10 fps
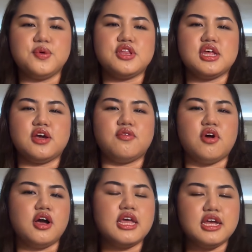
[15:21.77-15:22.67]
where it's like
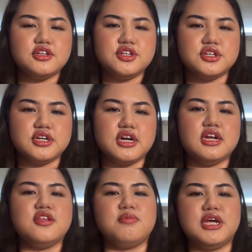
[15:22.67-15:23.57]
raw cane sugar
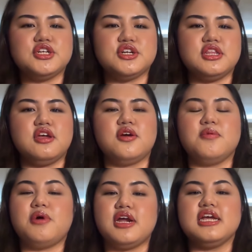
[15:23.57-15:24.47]
to make sure that
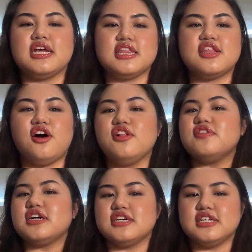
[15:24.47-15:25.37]
your body gets all
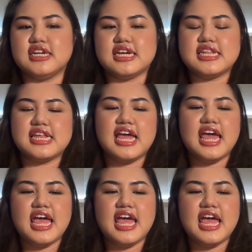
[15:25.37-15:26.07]
of that goodness.